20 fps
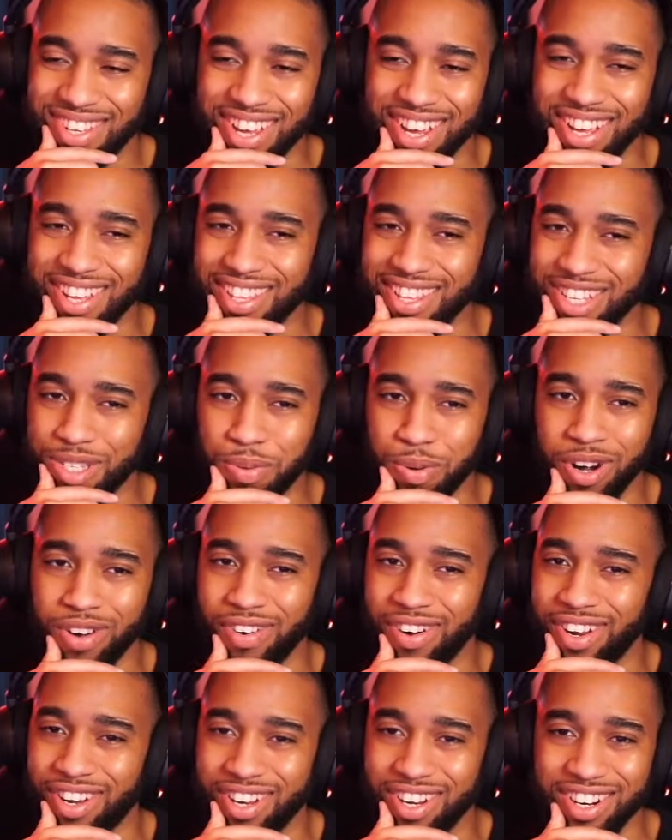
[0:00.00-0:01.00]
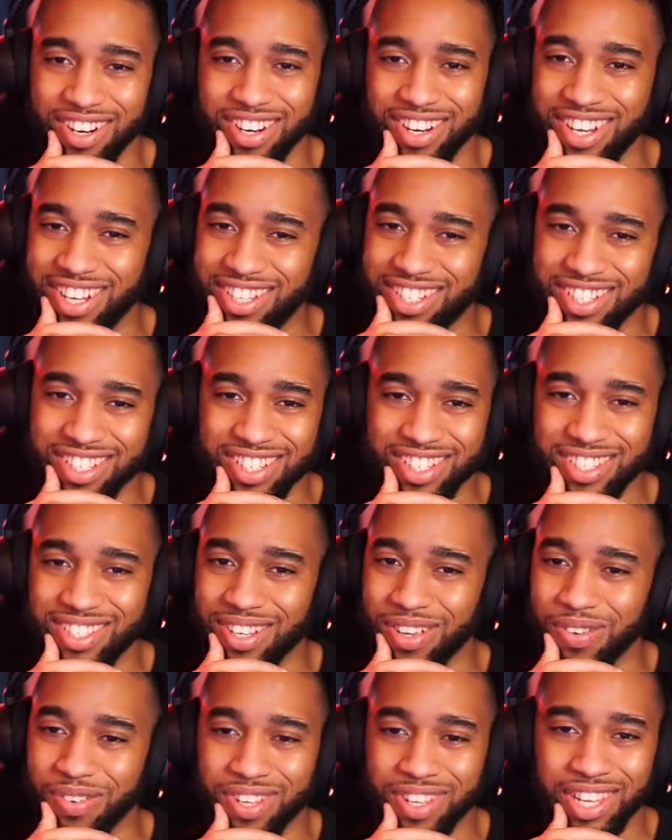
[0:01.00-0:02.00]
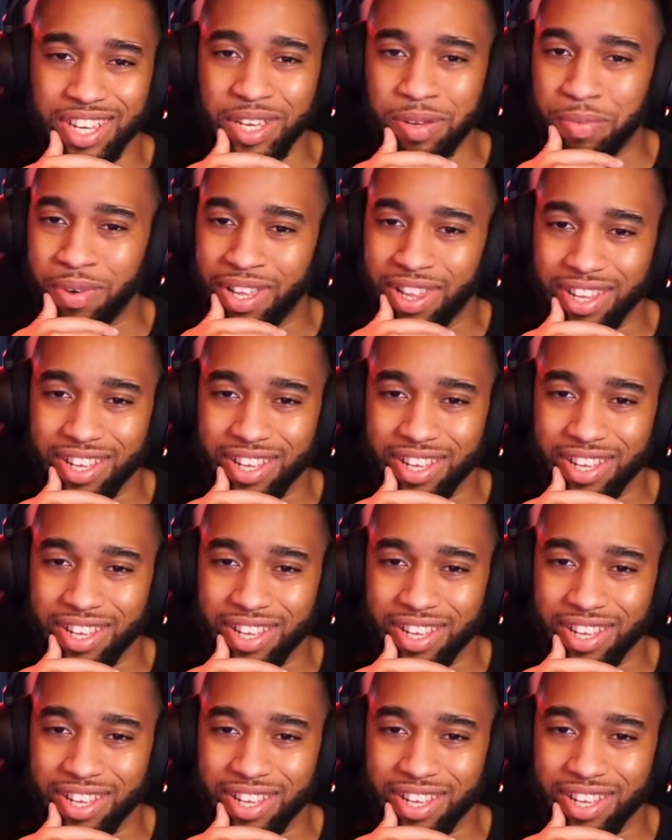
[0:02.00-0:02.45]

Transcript: Yeah, this part right here is just so clean, man.